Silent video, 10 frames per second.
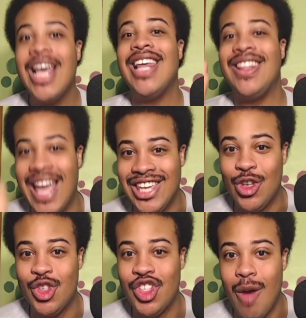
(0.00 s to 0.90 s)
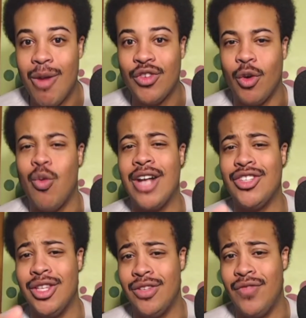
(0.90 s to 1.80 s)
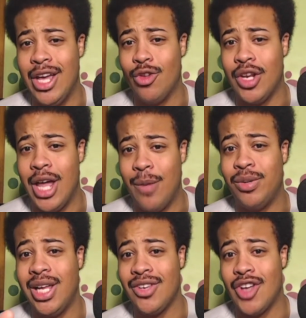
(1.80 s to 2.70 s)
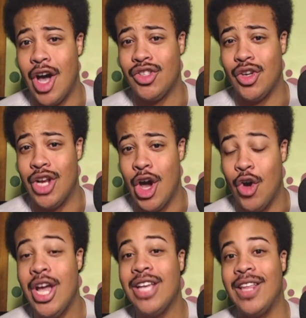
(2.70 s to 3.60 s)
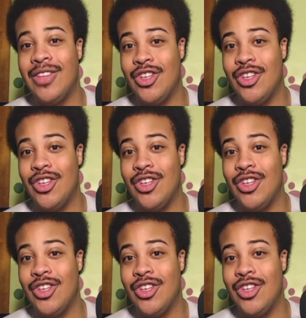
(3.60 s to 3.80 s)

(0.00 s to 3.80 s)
Thank you so much for watching this video today. Please also note that the